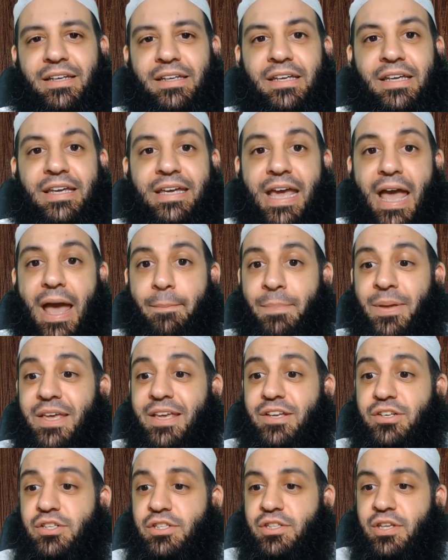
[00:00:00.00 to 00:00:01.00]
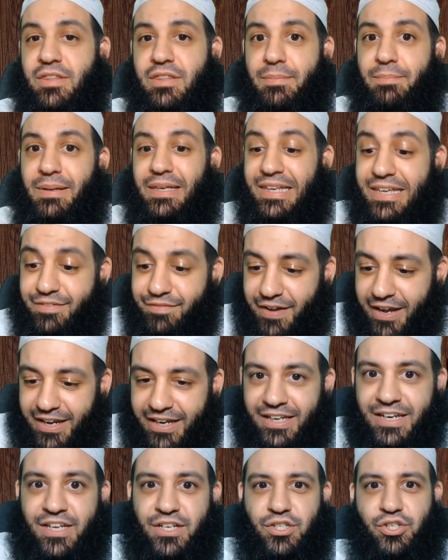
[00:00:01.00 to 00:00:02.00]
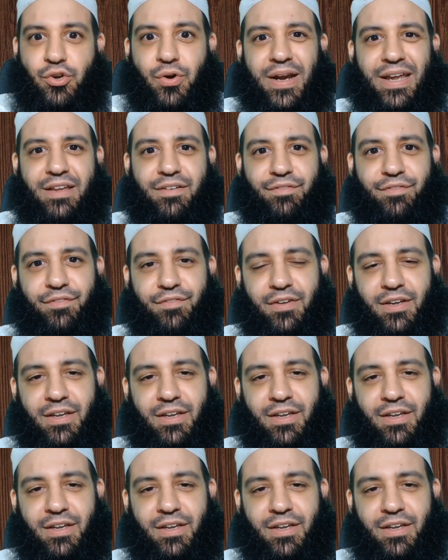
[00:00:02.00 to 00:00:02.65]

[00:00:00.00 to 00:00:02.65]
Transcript: He appears to the believer in his grave,